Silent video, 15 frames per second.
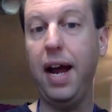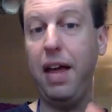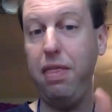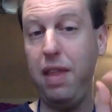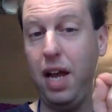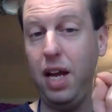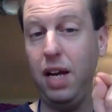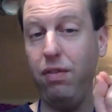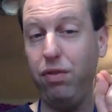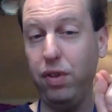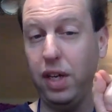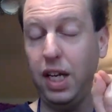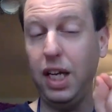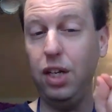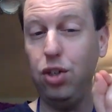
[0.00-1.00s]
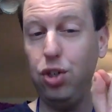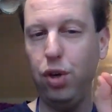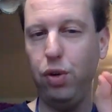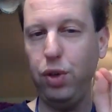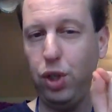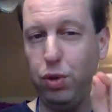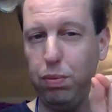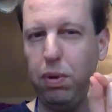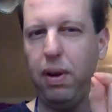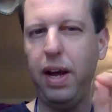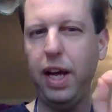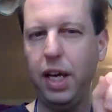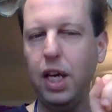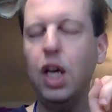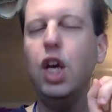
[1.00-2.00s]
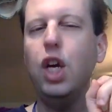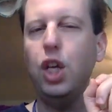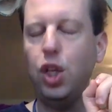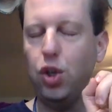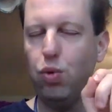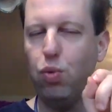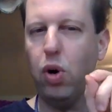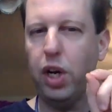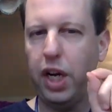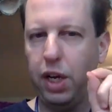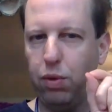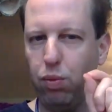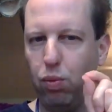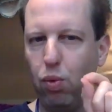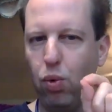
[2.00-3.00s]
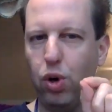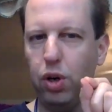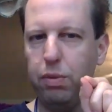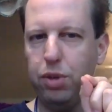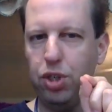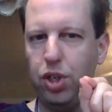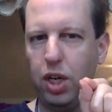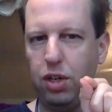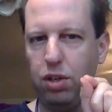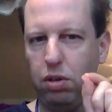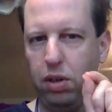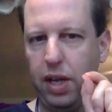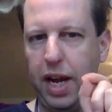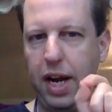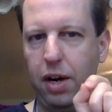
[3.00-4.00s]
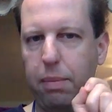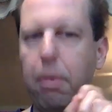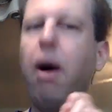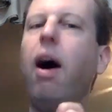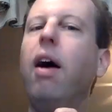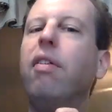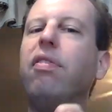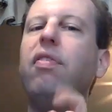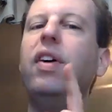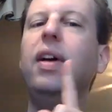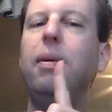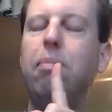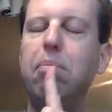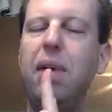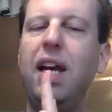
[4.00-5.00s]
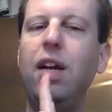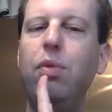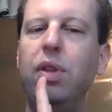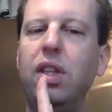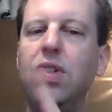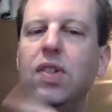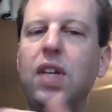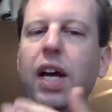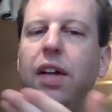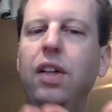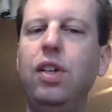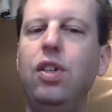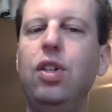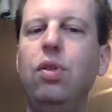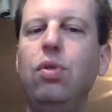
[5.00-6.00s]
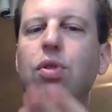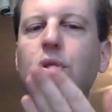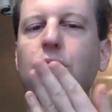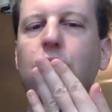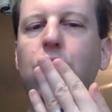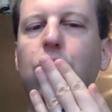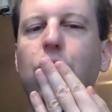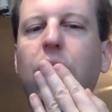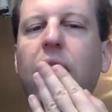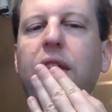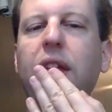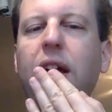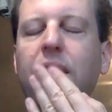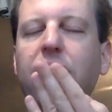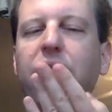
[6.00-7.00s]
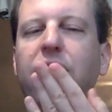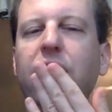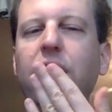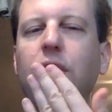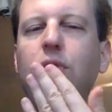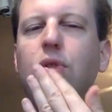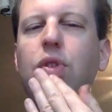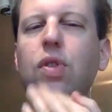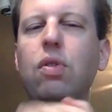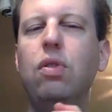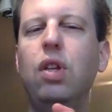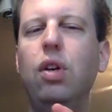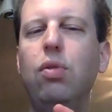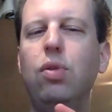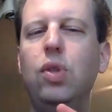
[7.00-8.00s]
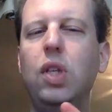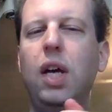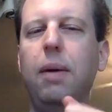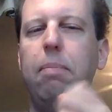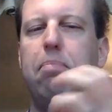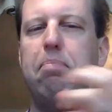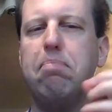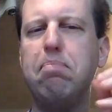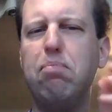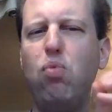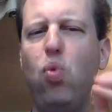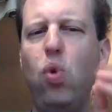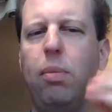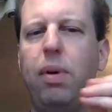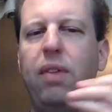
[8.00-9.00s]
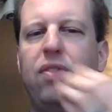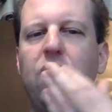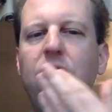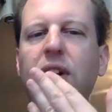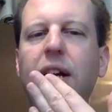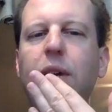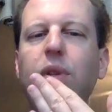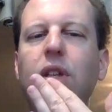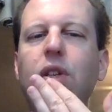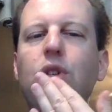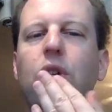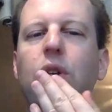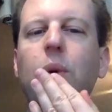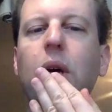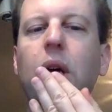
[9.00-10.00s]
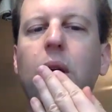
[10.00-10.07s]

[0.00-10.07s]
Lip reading: And that for each note you play, you want a warm, gentle air puff made with the silent do. So just try that and feel those warm puffs of air with the do.